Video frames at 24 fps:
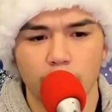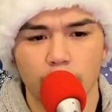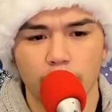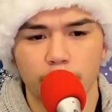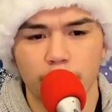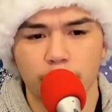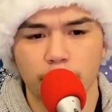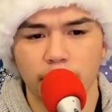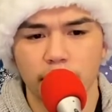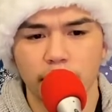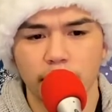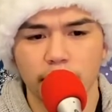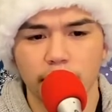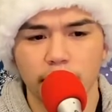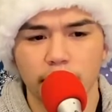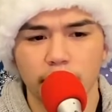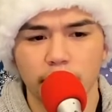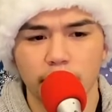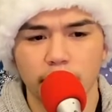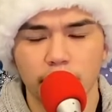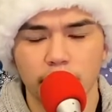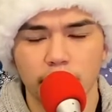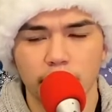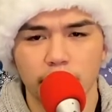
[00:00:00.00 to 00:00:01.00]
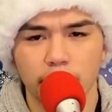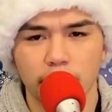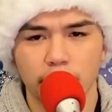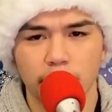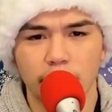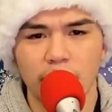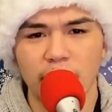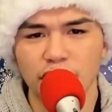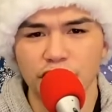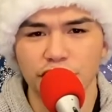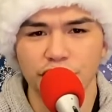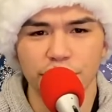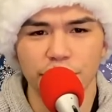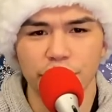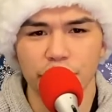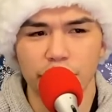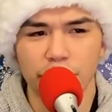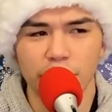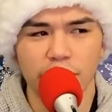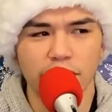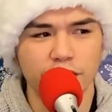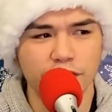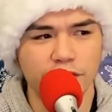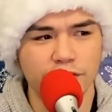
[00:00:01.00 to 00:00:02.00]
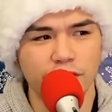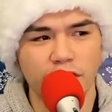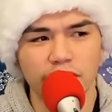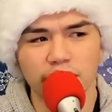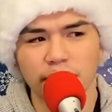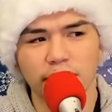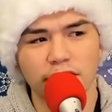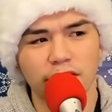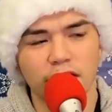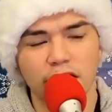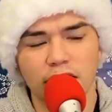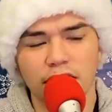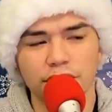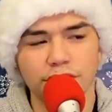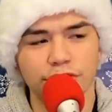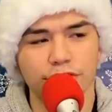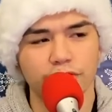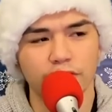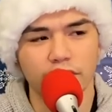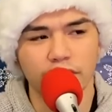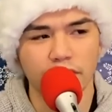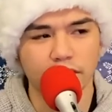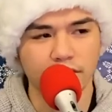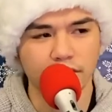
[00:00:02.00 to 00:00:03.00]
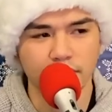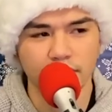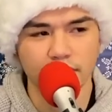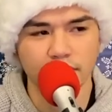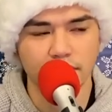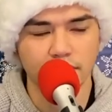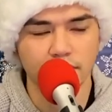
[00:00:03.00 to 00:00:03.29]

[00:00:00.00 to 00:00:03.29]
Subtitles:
But actually, you know what? I just fucking lied to you guys.